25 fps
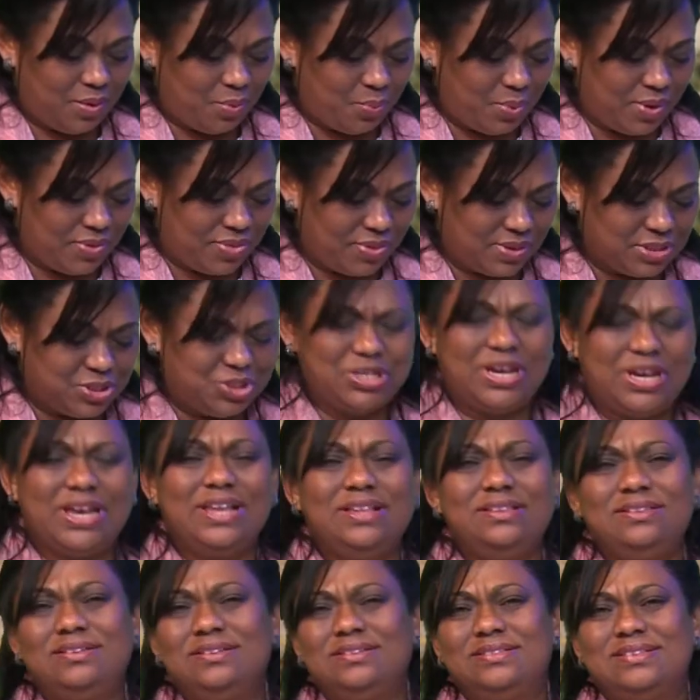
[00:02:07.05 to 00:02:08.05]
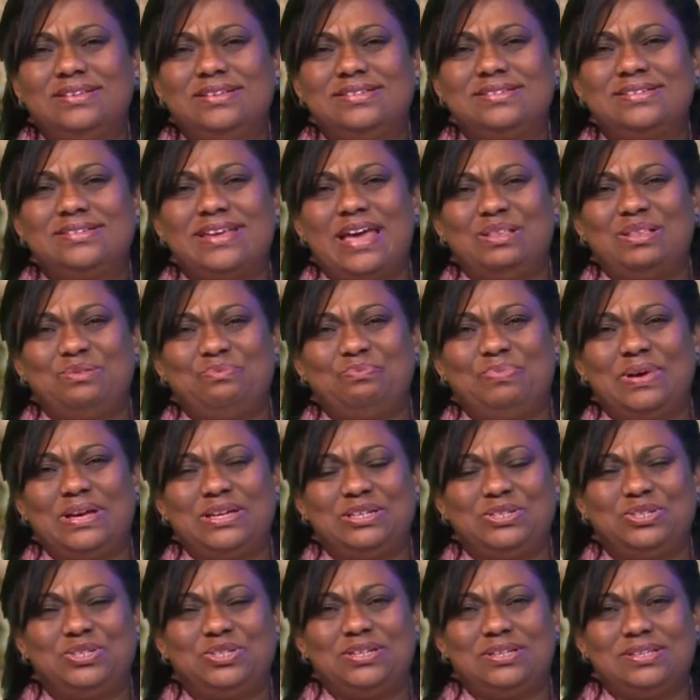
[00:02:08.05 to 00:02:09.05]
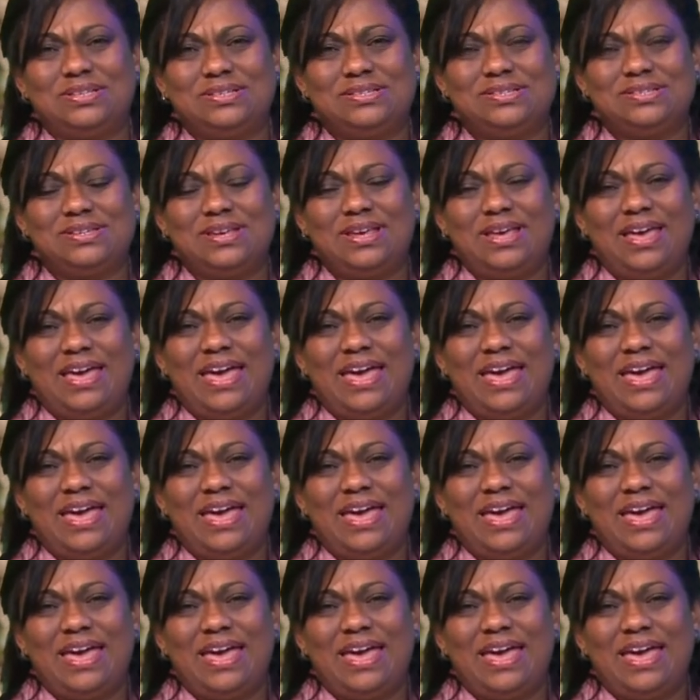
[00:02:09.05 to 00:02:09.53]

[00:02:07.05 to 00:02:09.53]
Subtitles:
with gentleness and patience.